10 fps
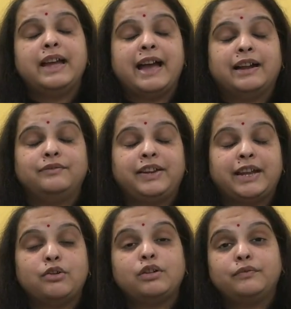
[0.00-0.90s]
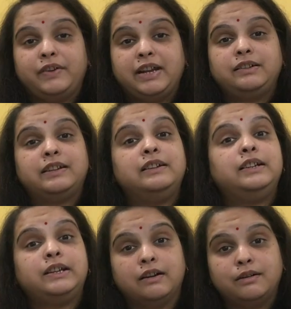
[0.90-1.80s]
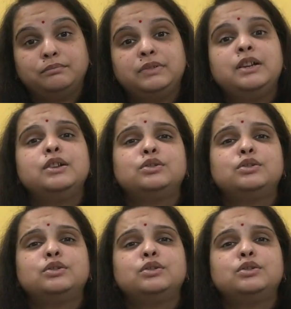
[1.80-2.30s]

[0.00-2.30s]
and we cannot wait till term.